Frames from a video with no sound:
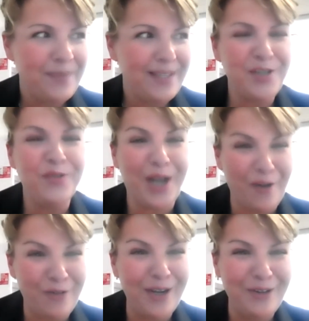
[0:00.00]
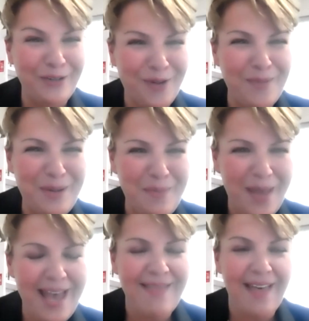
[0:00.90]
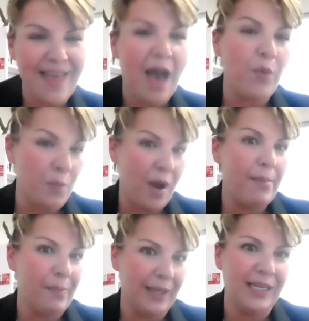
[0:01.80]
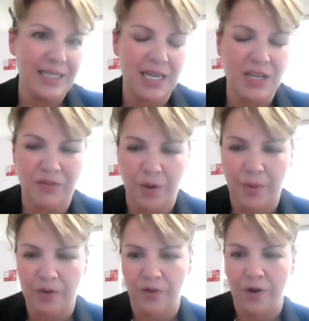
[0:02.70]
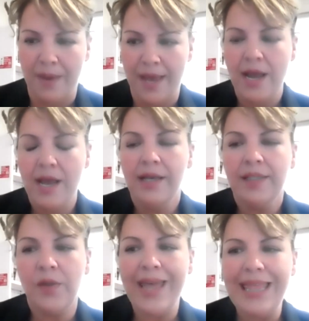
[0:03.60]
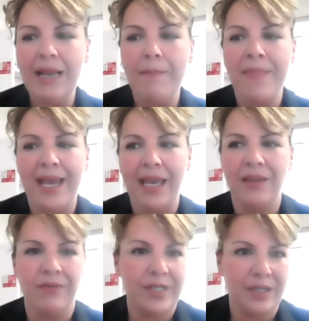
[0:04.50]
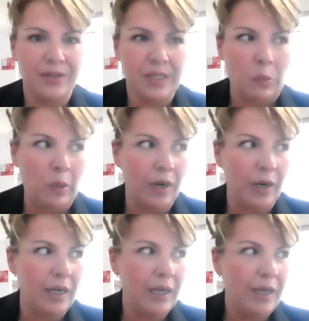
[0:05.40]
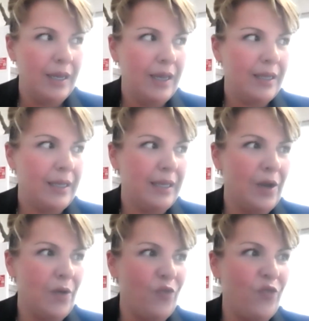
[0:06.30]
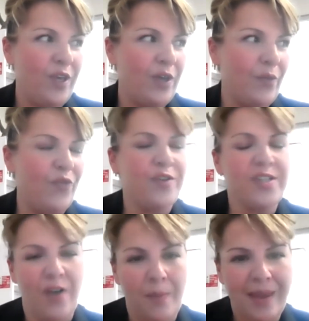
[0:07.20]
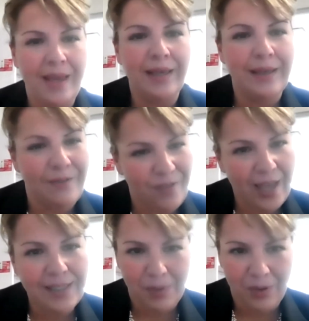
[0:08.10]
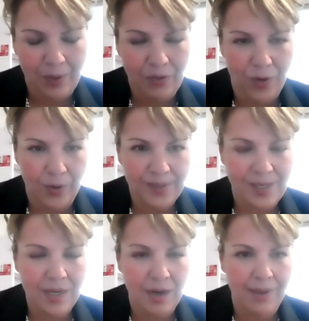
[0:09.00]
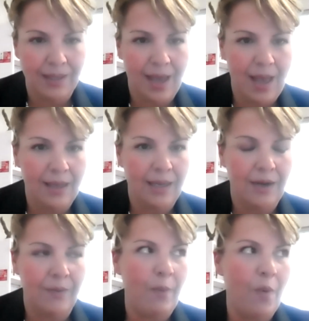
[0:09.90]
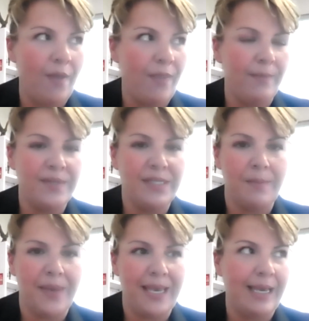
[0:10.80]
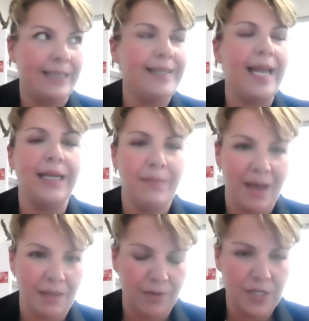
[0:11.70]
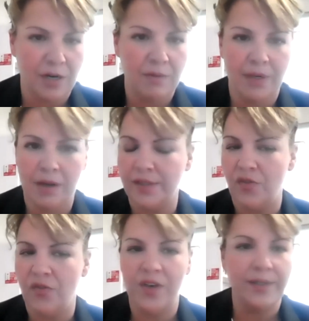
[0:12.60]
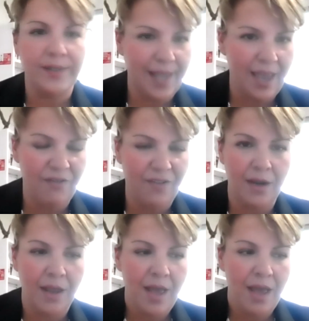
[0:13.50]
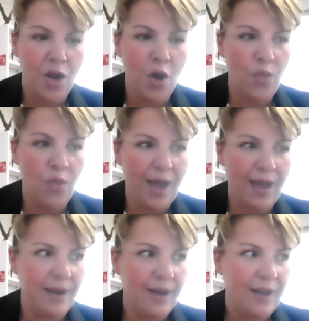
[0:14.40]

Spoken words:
still recovering from it a bit, and that will probably continue forward for a bit. So I think making the return to work, feel, first of all, being flexible with folks and knowing that, I want them to be excited about the return, but also feel safe and know that